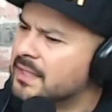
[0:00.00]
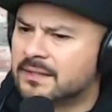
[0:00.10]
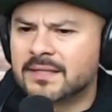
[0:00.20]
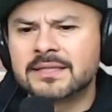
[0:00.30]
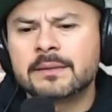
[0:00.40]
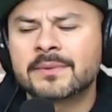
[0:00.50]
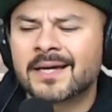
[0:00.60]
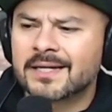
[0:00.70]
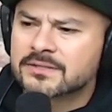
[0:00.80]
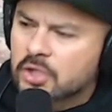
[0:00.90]
they
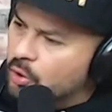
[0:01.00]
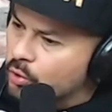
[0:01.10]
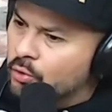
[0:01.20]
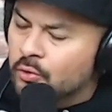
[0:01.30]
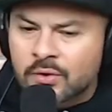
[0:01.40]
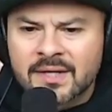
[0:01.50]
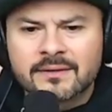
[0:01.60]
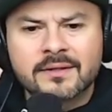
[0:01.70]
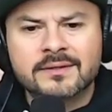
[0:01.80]
demonize coal, they're